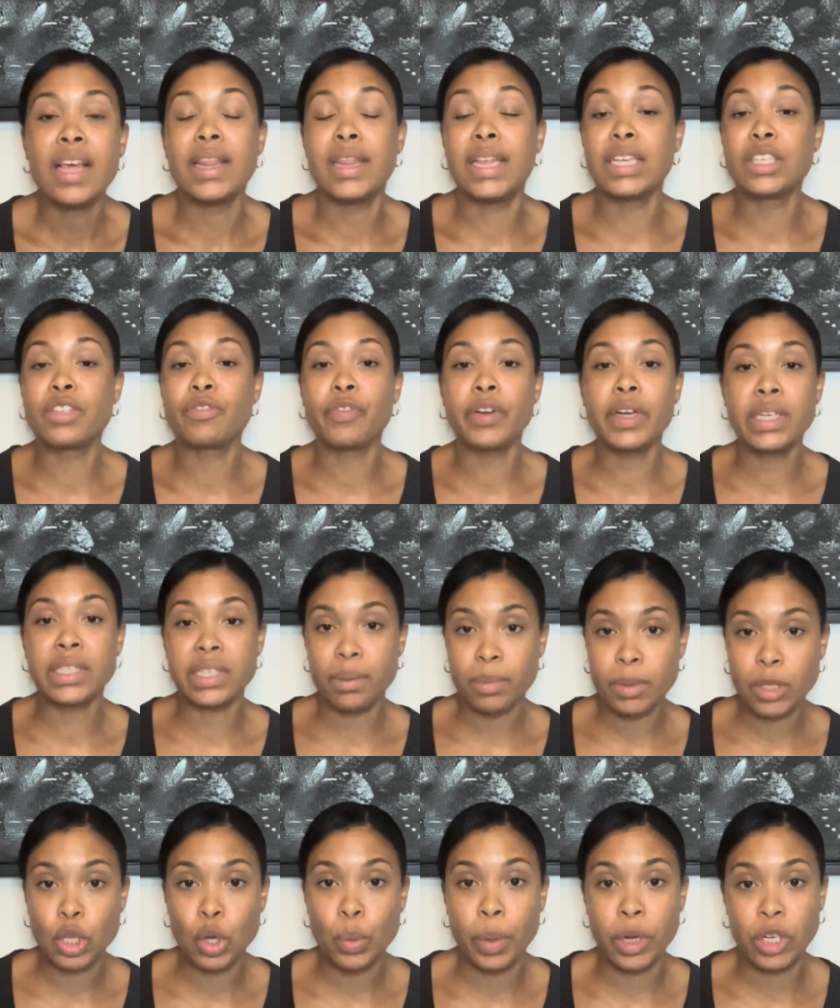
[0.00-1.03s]
This frees up
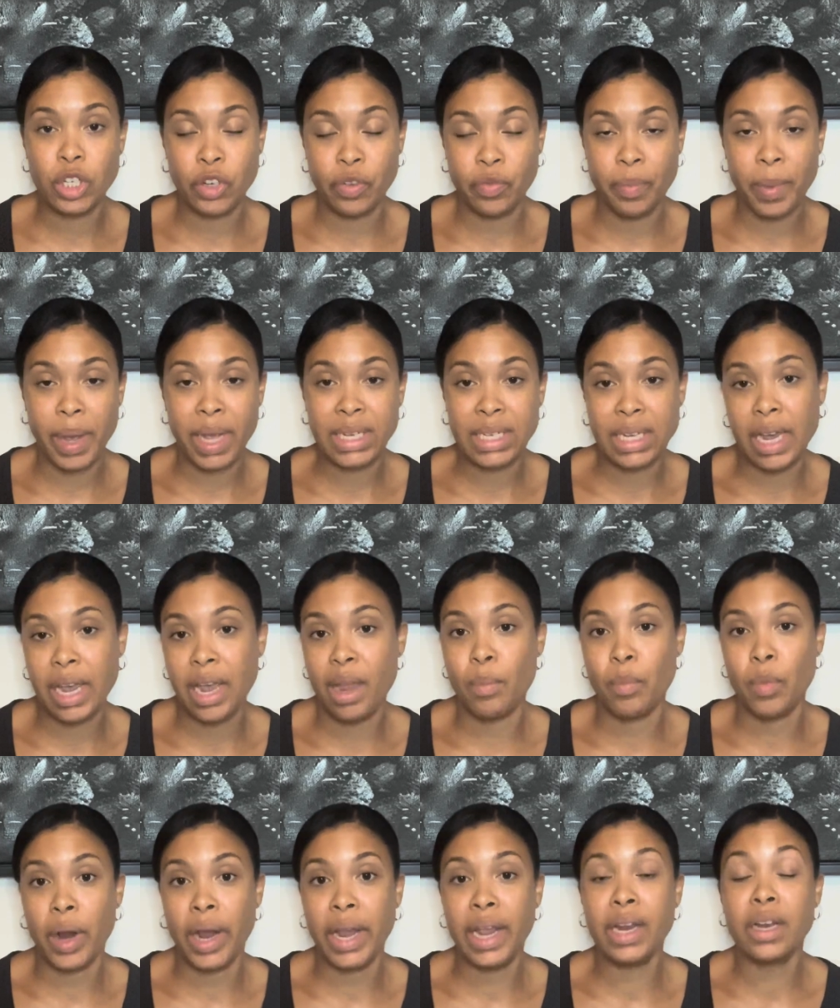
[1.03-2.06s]
so much of my
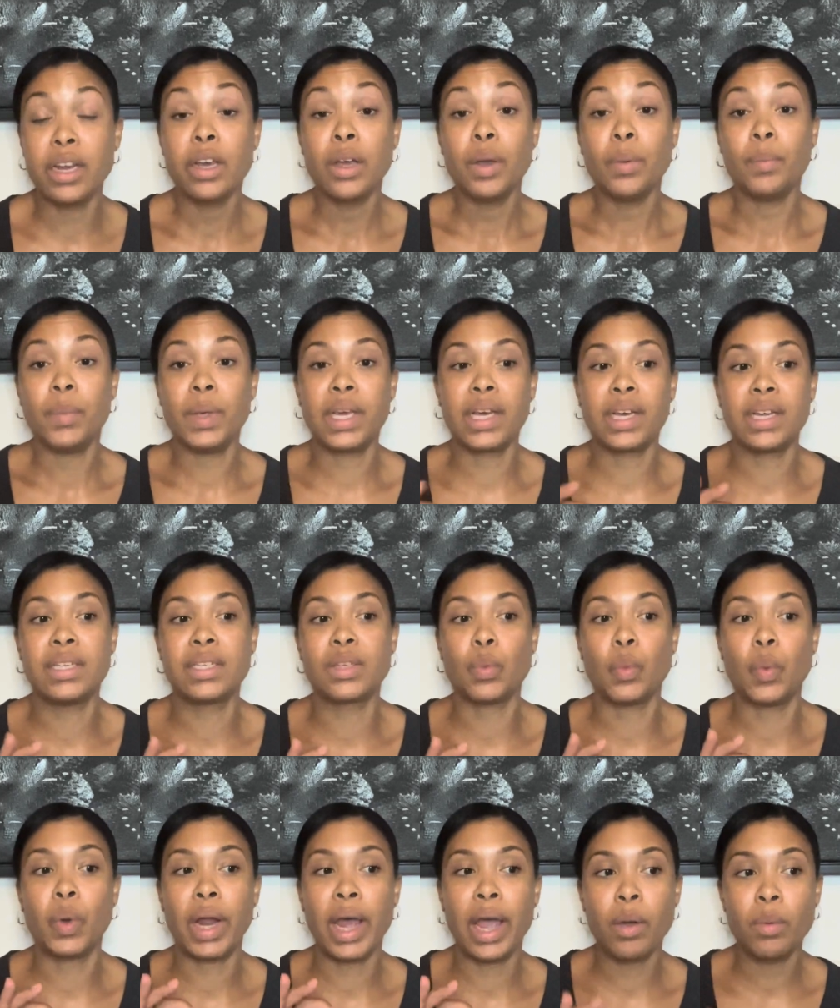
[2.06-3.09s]
time, right? Because
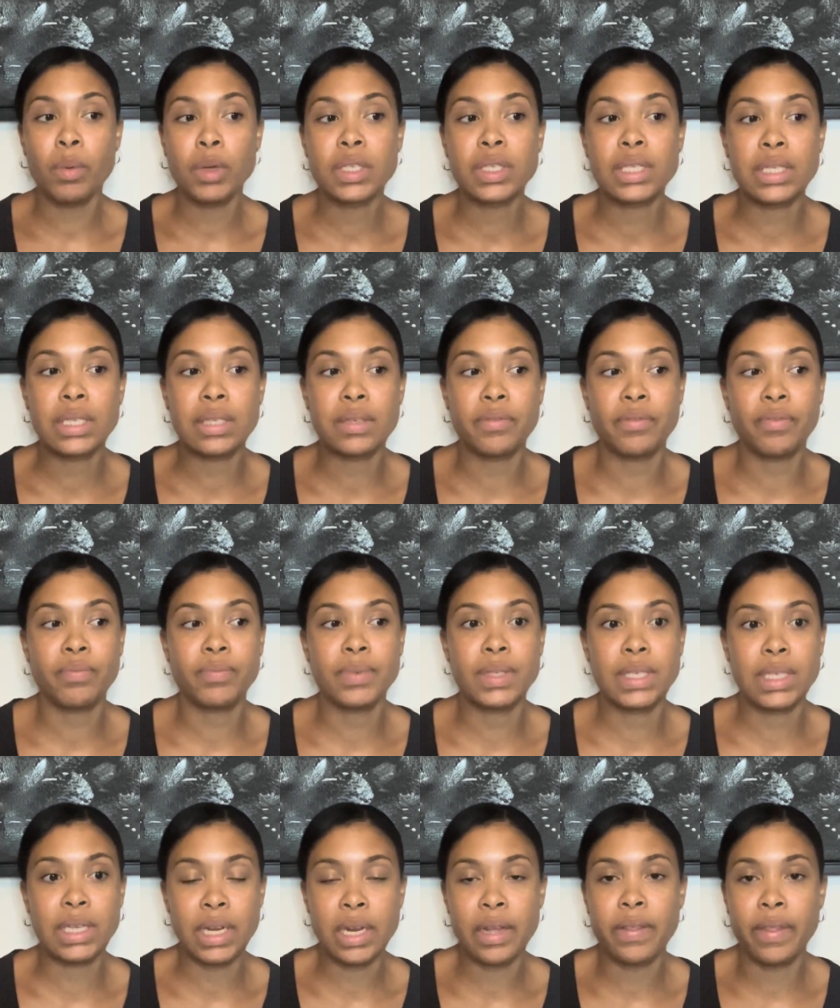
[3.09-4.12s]
when I was
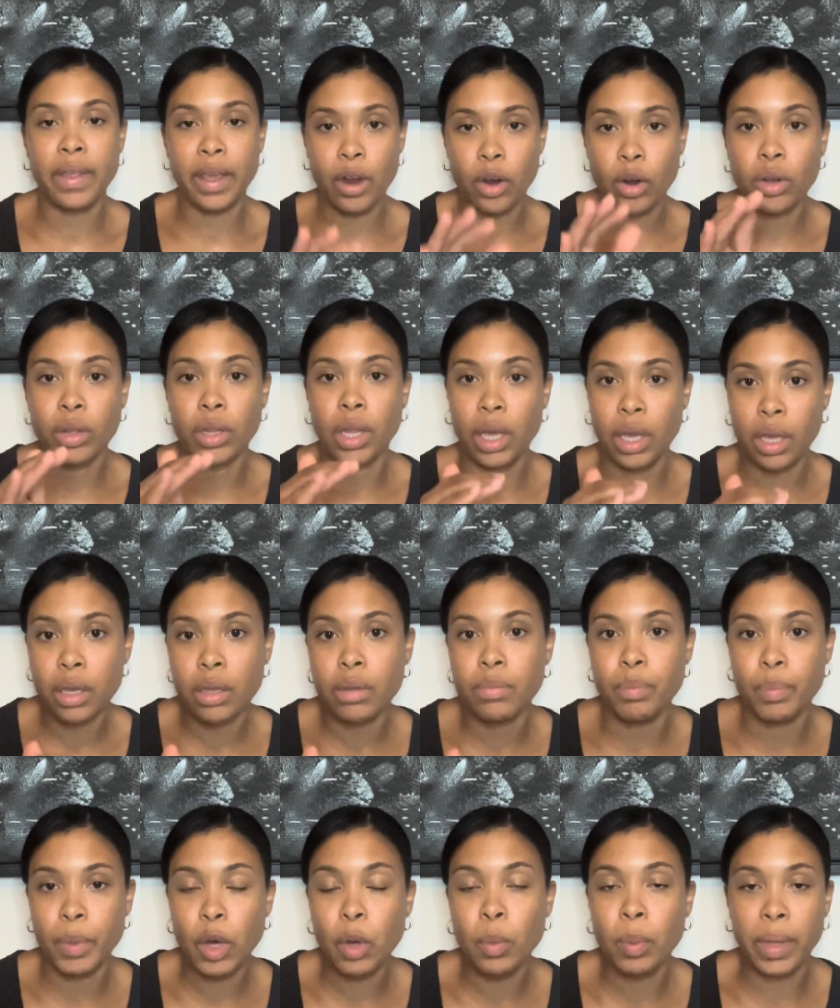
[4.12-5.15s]
sitting there like
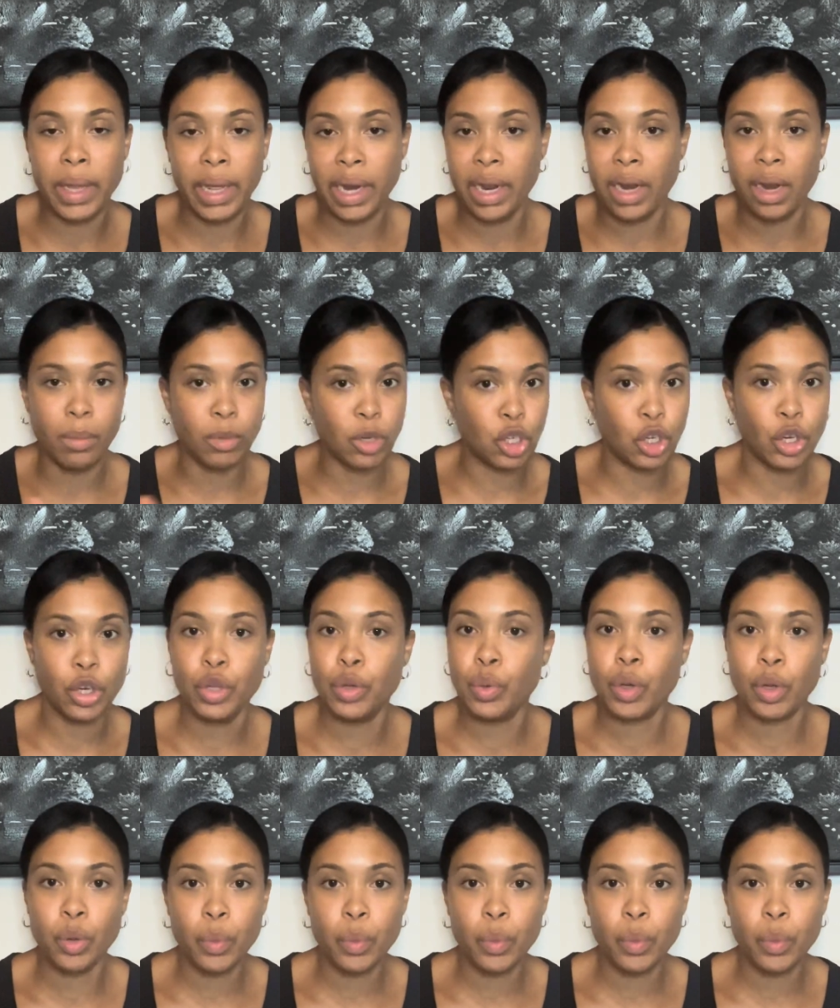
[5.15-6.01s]
meal planning, I'm sure you can